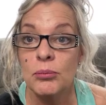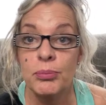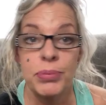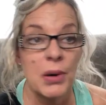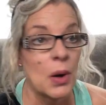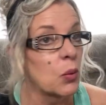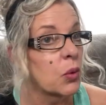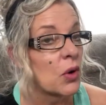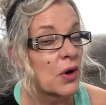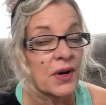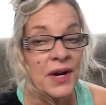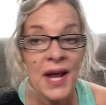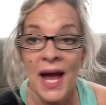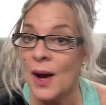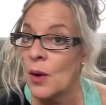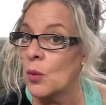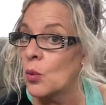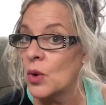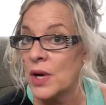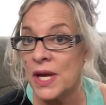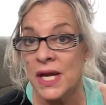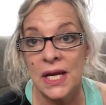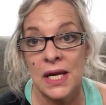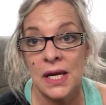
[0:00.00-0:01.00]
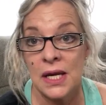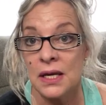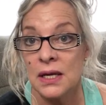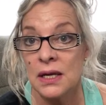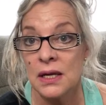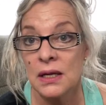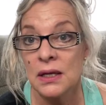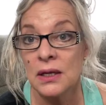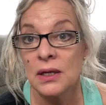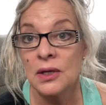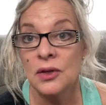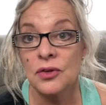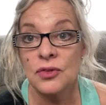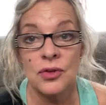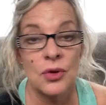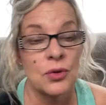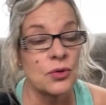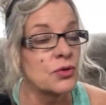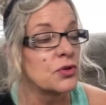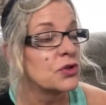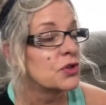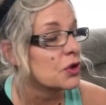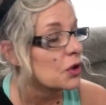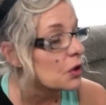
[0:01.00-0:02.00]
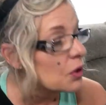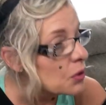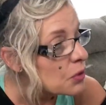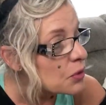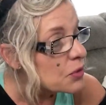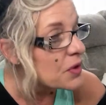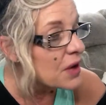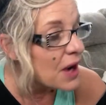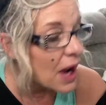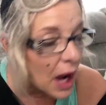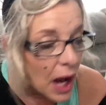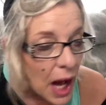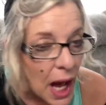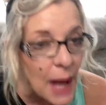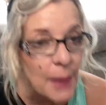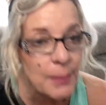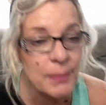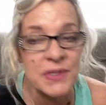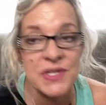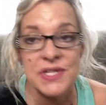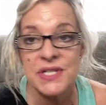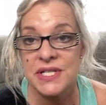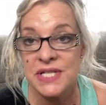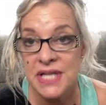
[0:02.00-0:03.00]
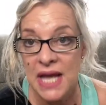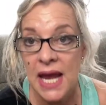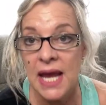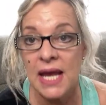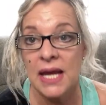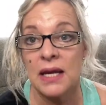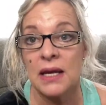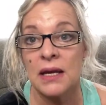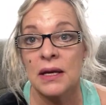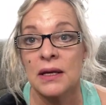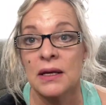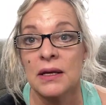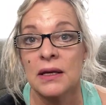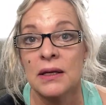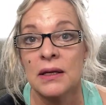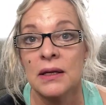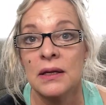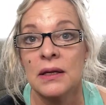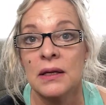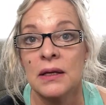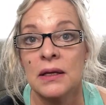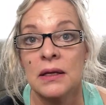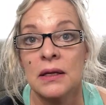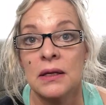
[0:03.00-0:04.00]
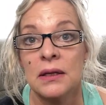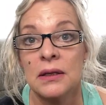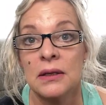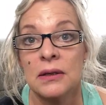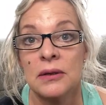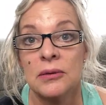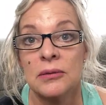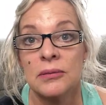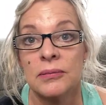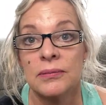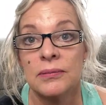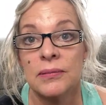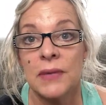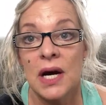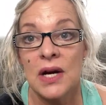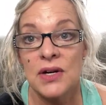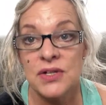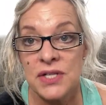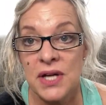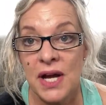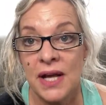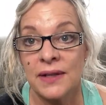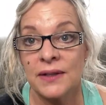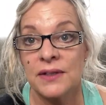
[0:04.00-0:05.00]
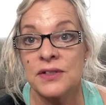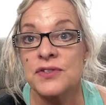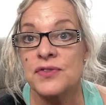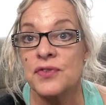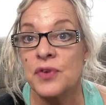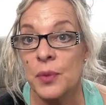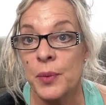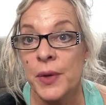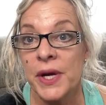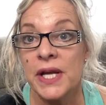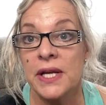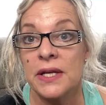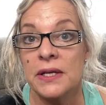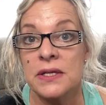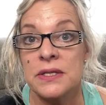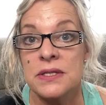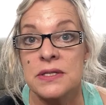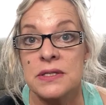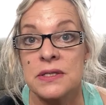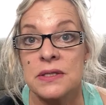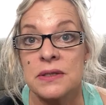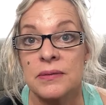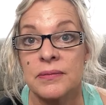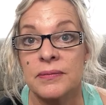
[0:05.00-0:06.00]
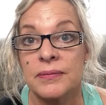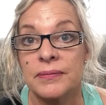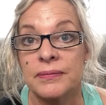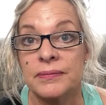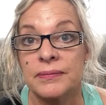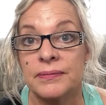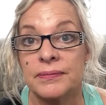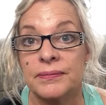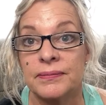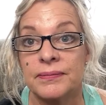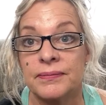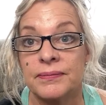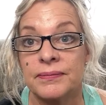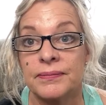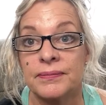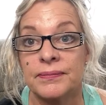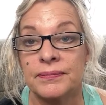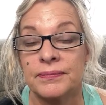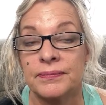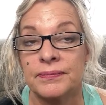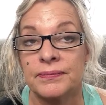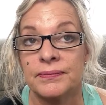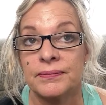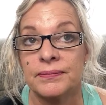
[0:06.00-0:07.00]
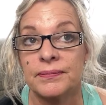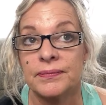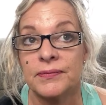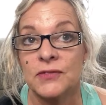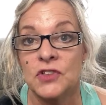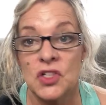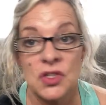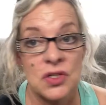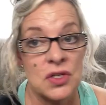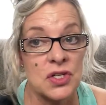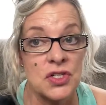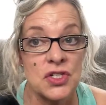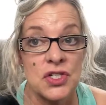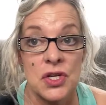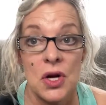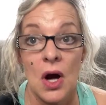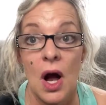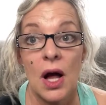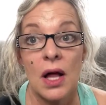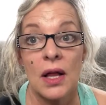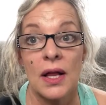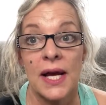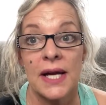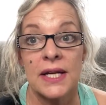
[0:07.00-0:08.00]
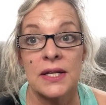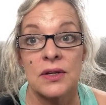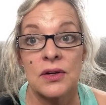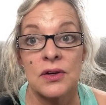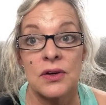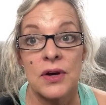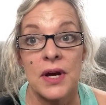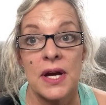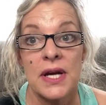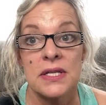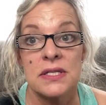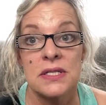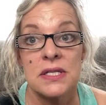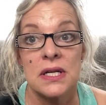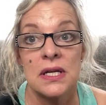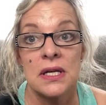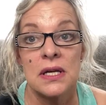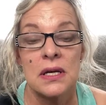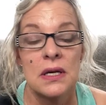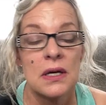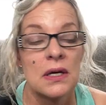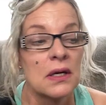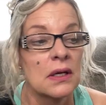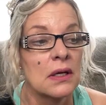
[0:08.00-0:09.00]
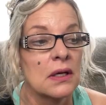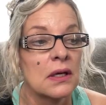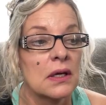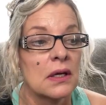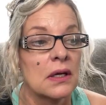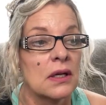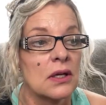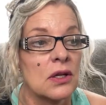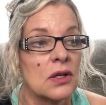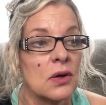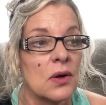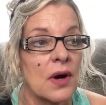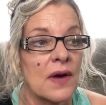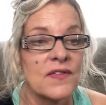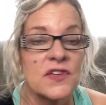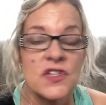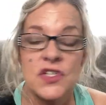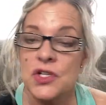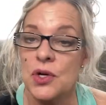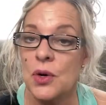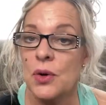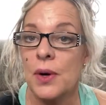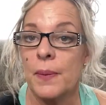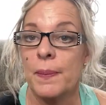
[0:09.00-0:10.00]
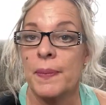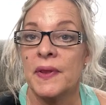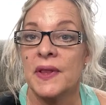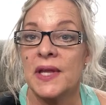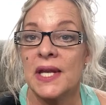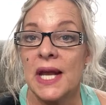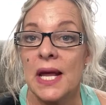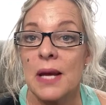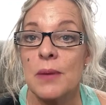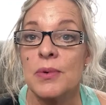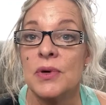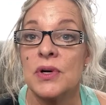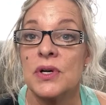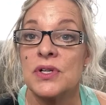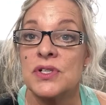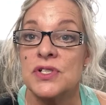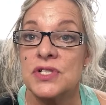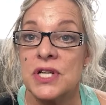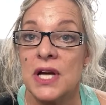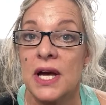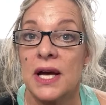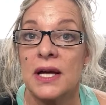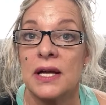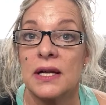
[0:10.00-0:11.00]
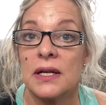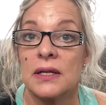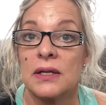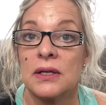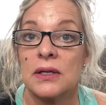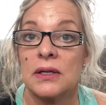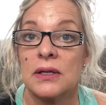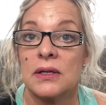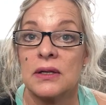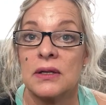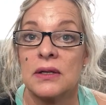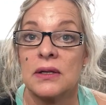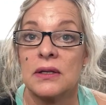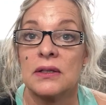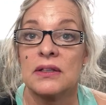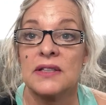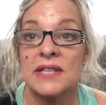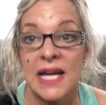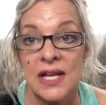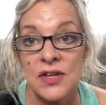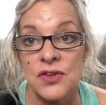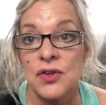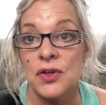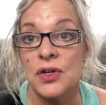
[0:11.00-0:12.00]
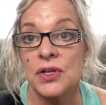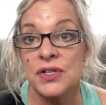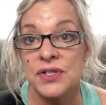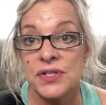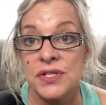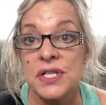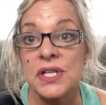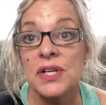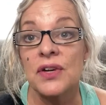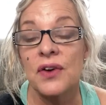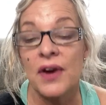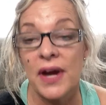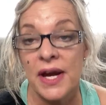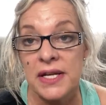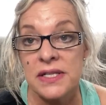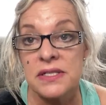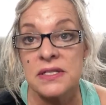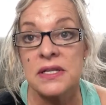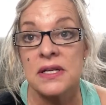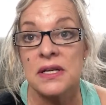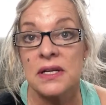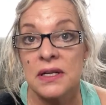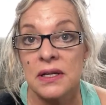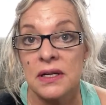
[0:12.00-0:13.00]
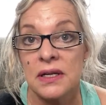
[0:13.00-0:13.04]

but we're not weak. So do not mistake our silence for weakness. Just because you all acting crazy, you haven't showed up in the neighborhoods yet. Then you're going to see crazy.